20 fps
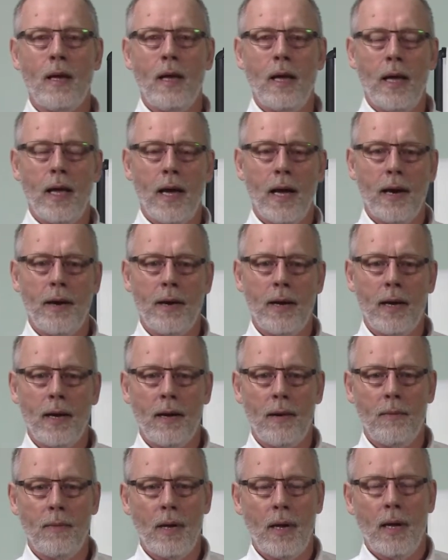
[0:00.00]
And
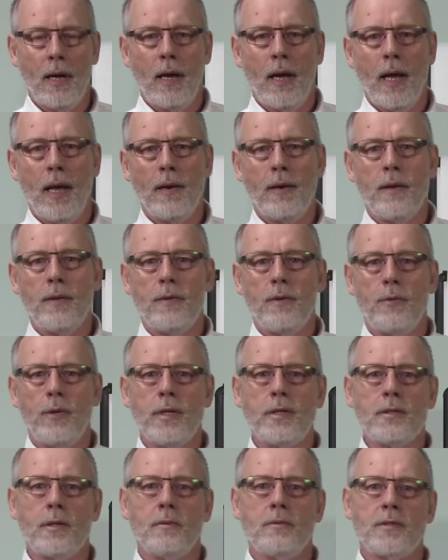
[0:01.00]
uh, and the
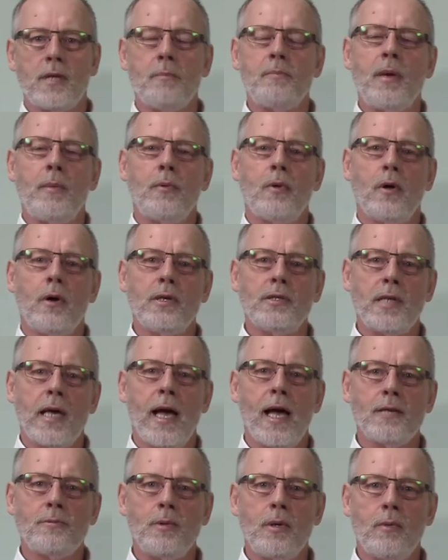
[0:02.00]
reason some people always
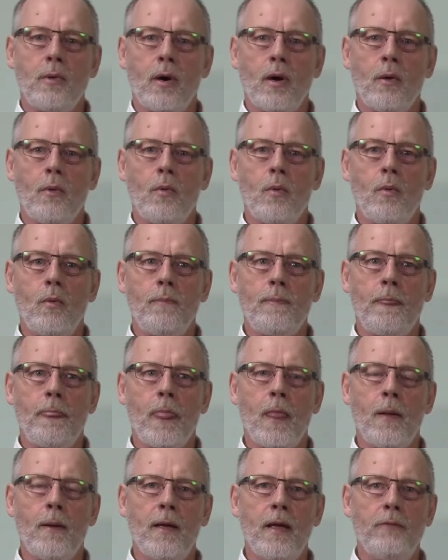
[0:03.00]
ask me, well,
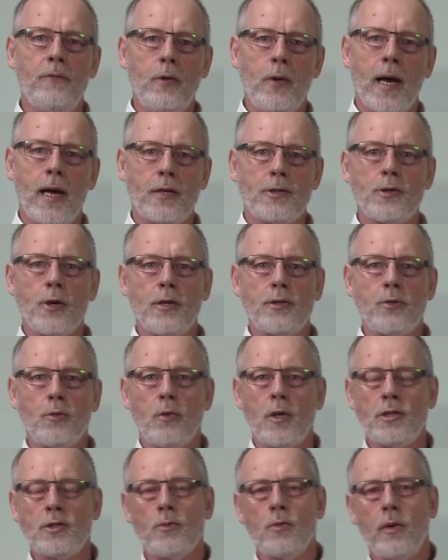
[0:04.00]
if you had a choice,
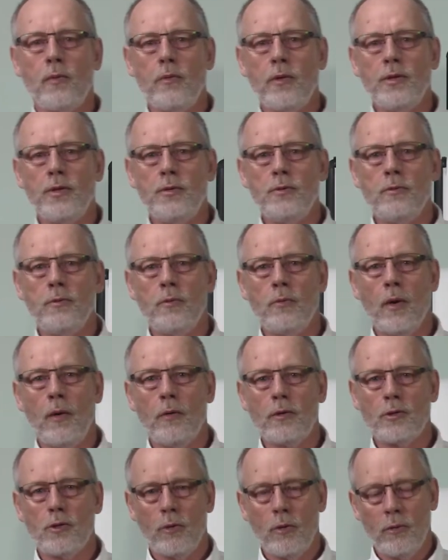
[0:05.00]
which one would you what
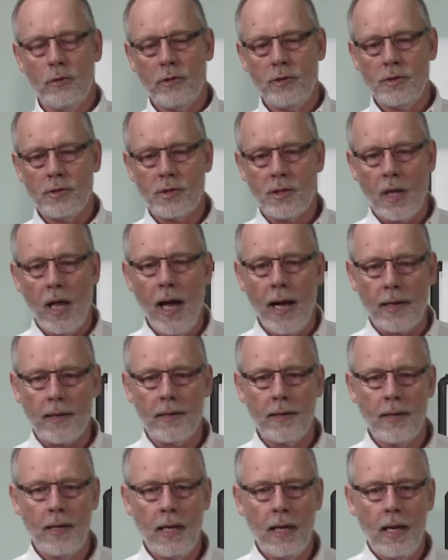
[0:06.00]
which one would you select?
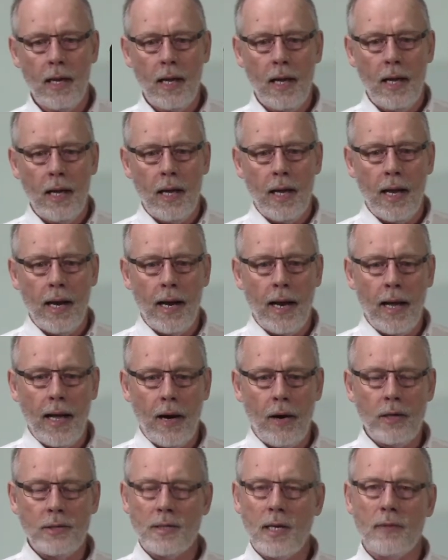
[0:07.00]
And I
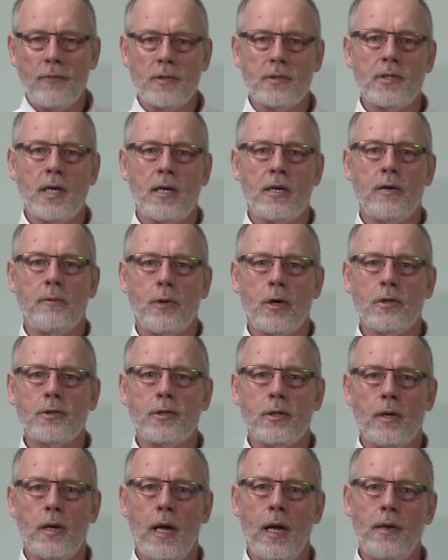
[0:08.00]
always have to say
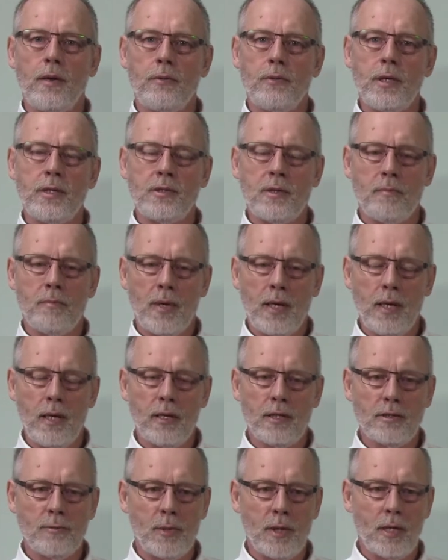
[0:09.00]
commercial. And the reason being
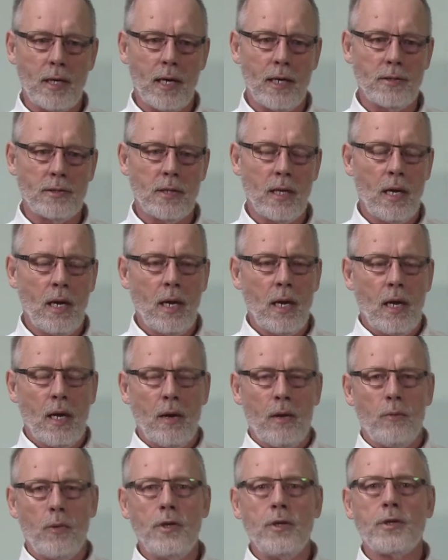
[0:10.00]
is because
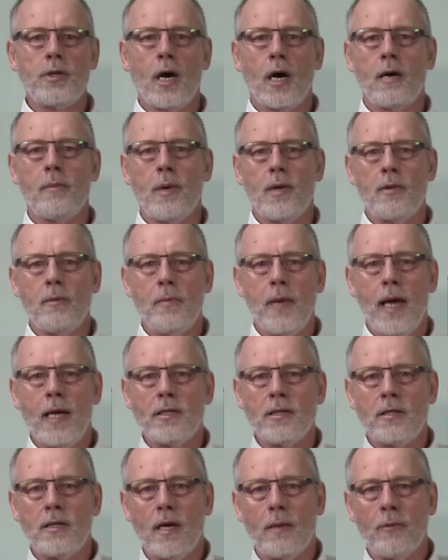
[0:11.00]
when you talk about the
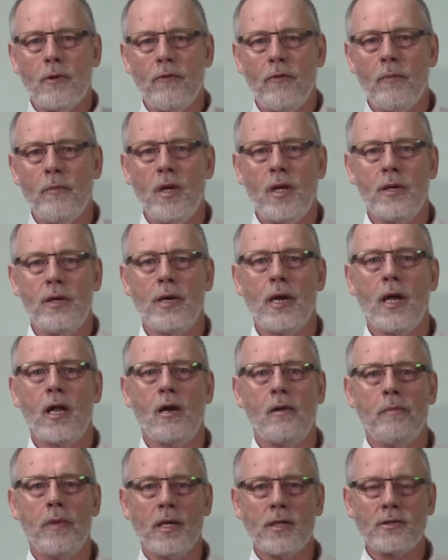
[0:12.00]
magic number of a million dollar
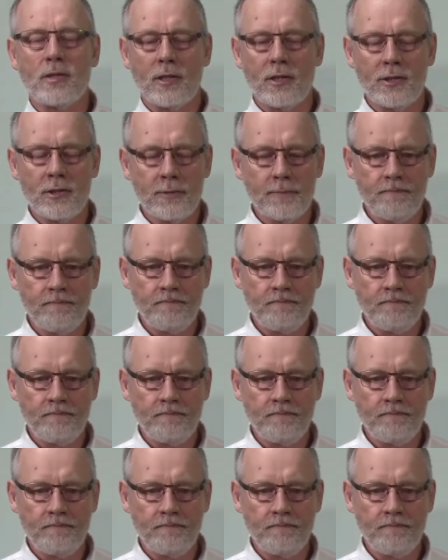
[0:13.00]
business,